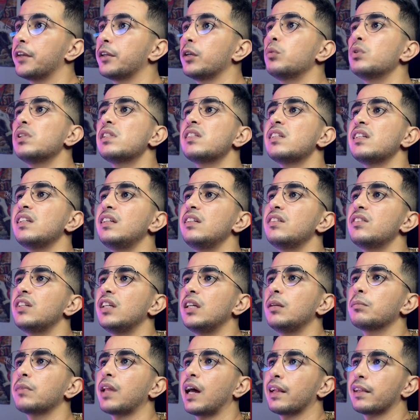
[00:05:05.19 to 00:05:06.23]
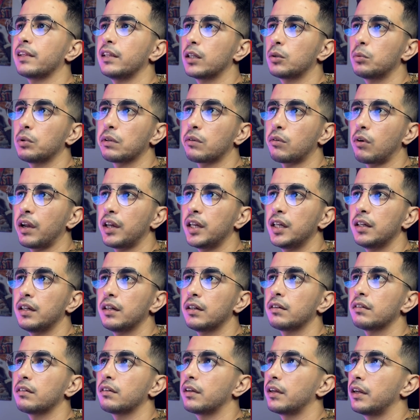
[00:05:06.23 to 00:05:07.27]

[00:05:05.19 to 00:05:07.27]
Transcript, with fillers: you will see team.liquid right here.